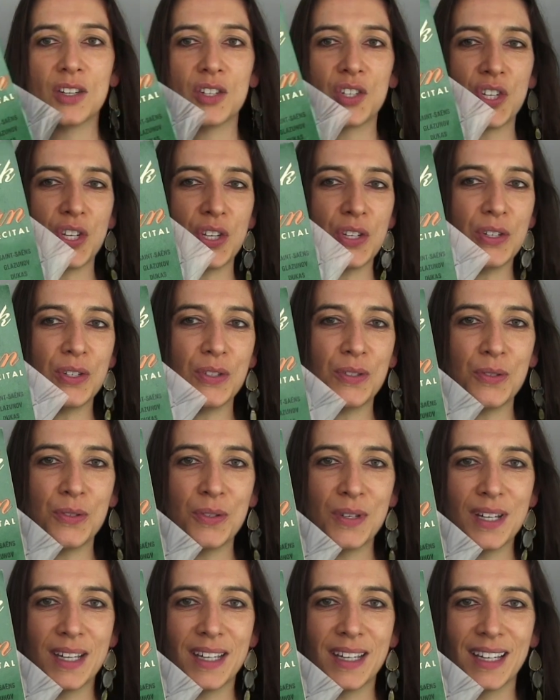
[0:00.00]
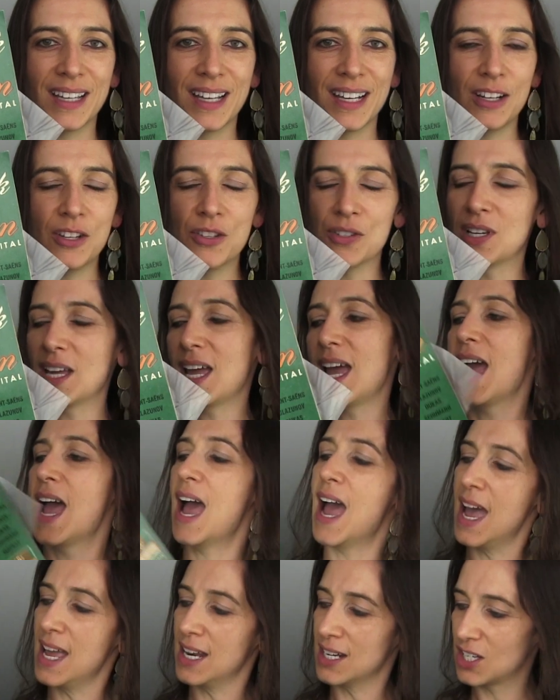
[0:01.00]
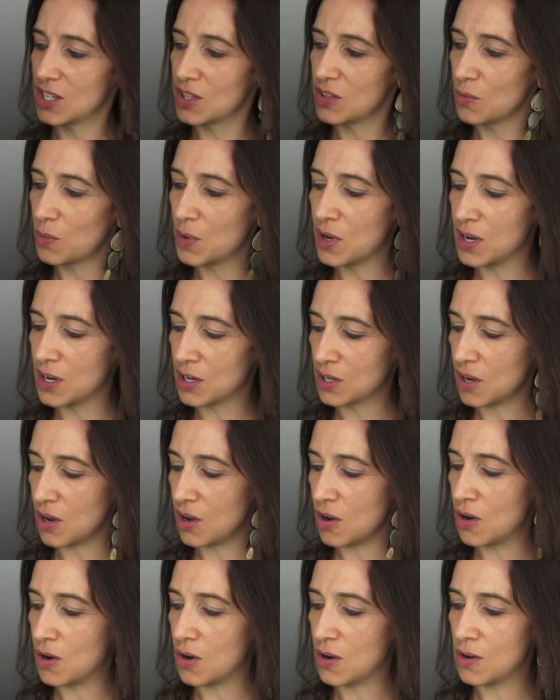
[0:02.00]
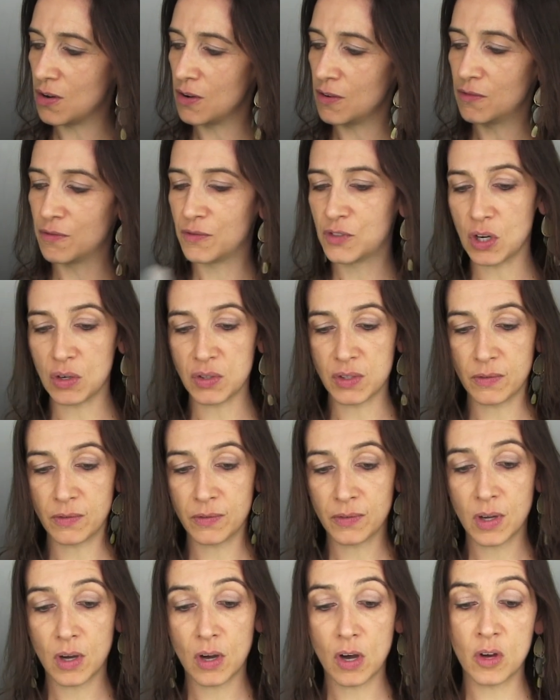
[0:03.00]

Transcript: to look at the work of Josef,